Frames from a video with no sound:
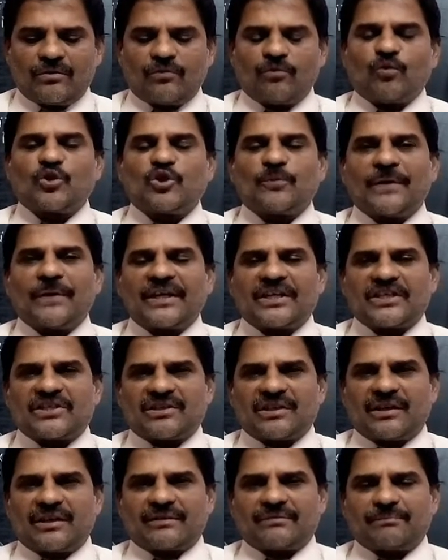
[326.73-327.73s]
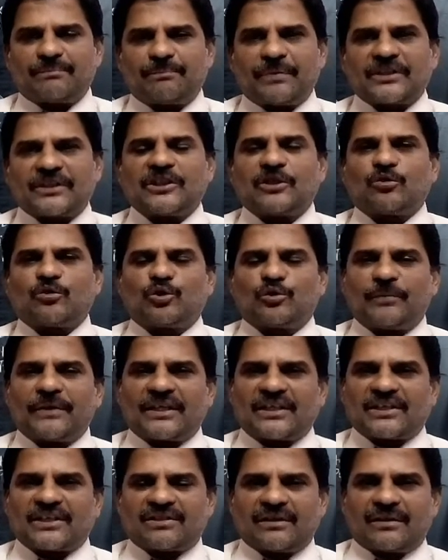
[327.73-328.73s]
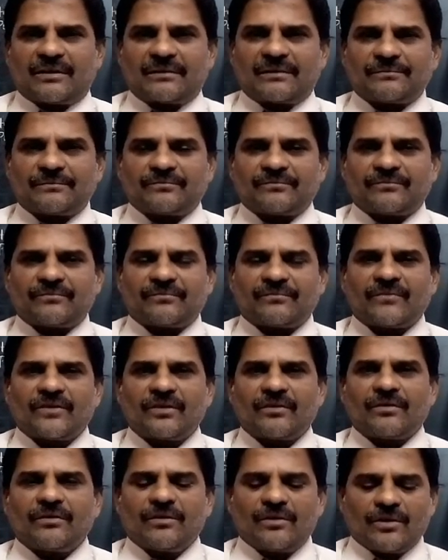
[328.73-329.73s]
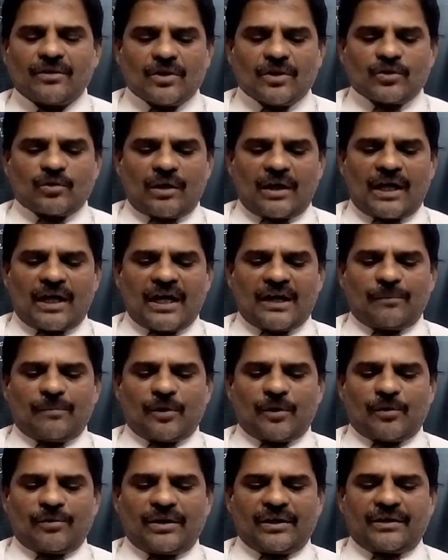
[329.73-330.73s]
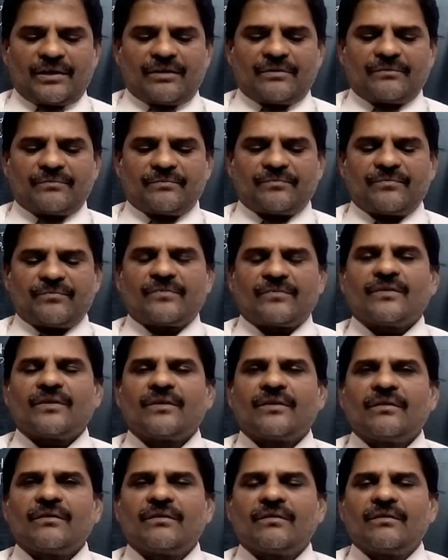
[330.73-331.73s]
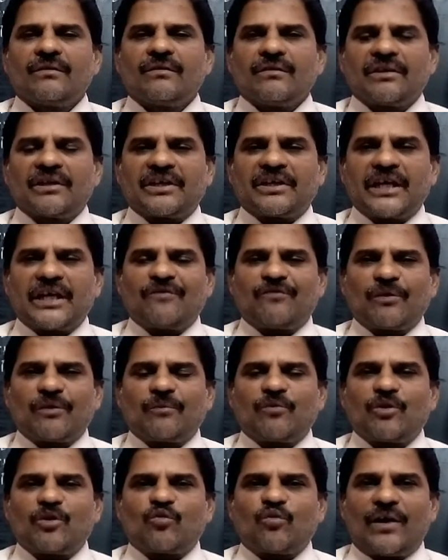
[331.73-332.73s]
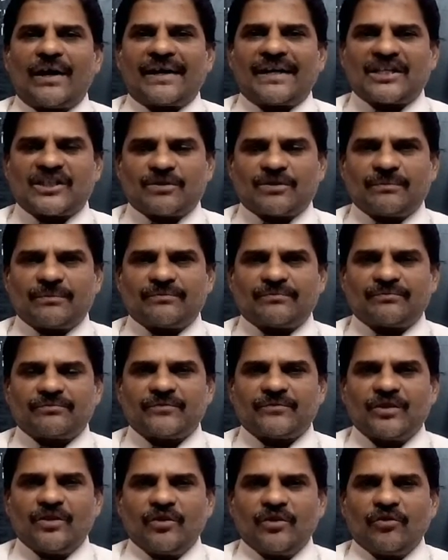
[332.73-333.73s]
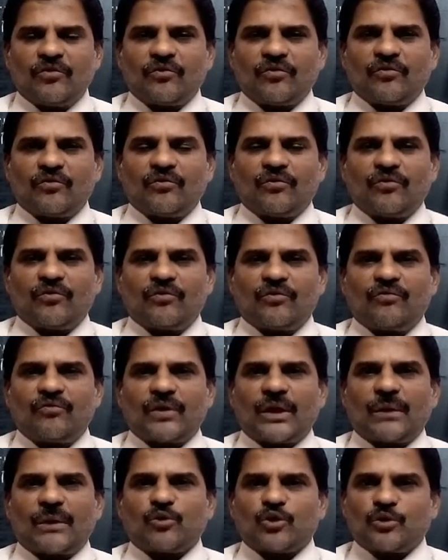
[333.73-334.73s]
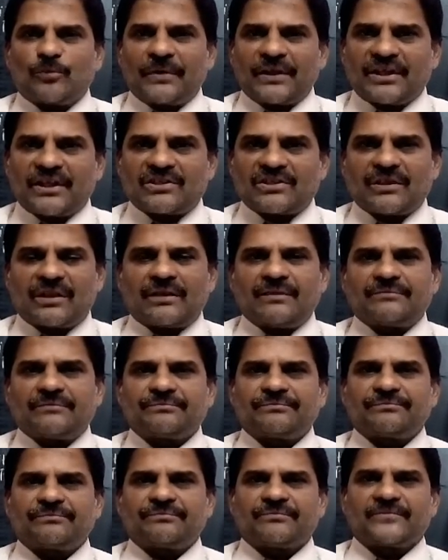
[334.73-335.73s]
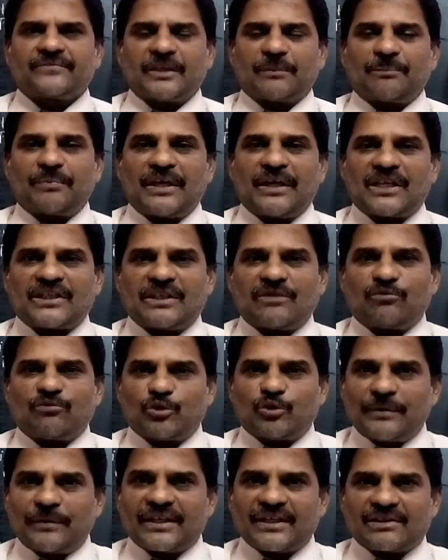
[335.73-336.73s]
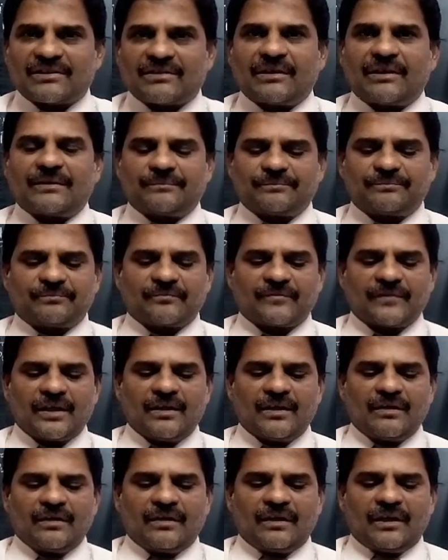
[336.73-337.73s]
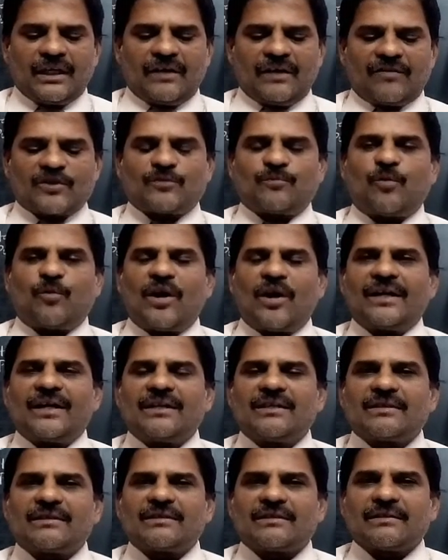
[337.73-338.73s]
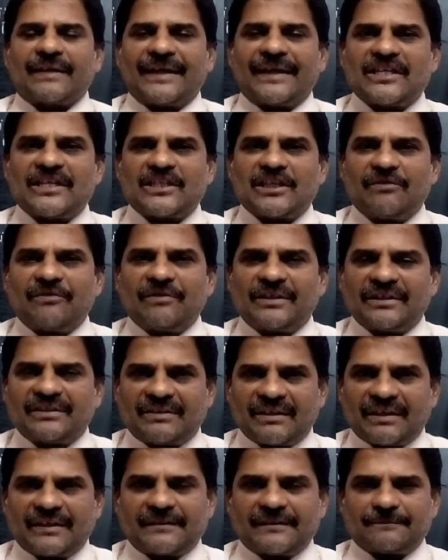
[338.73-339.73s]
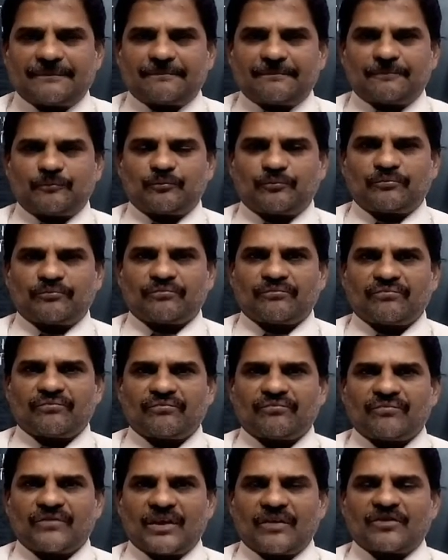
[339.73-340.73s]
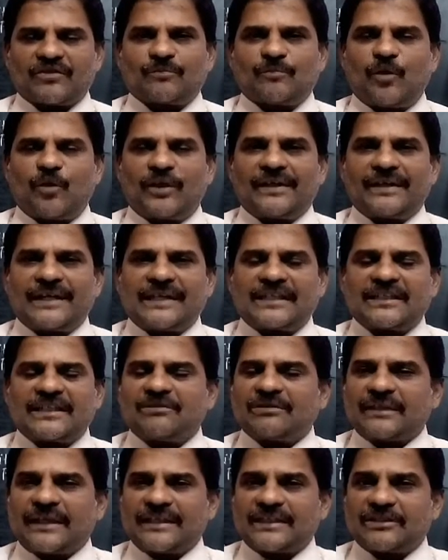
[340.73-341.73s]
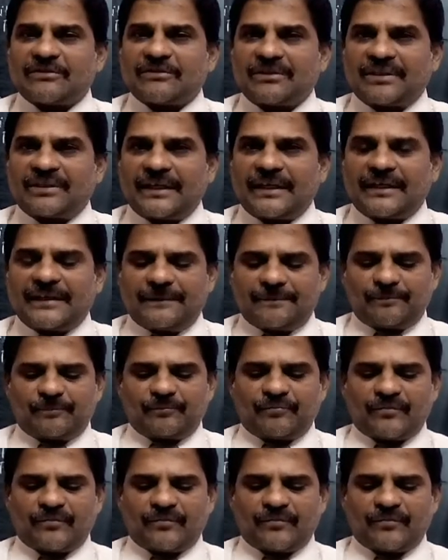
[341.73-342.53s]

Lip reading: Uzbekistan, present Uzbekistan. So Al-Biruni, he came from Khwarizm, from Uzbekistan, a place in Uzbekistan. He was born in 973. He was born in 973 AD